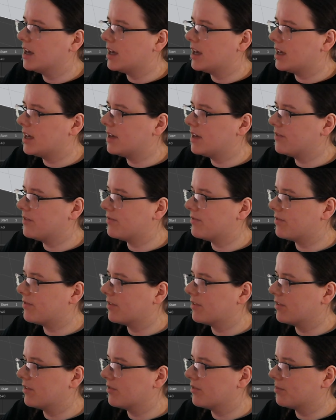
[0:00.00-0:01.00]
If
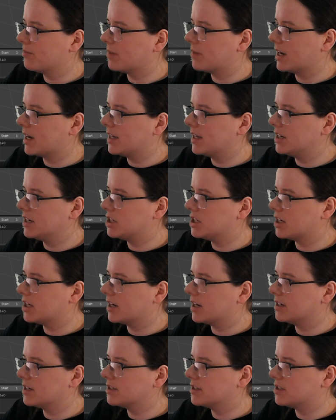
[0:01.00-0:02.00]
by any
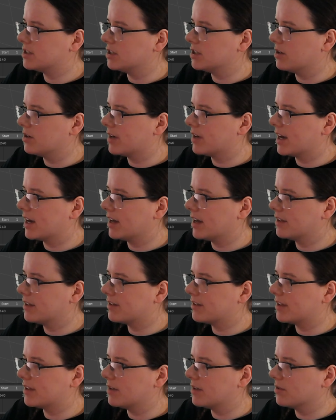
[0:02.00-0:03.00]
chance you can't
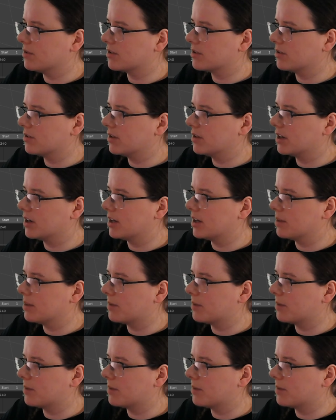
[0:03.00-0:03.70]
see what's going on in the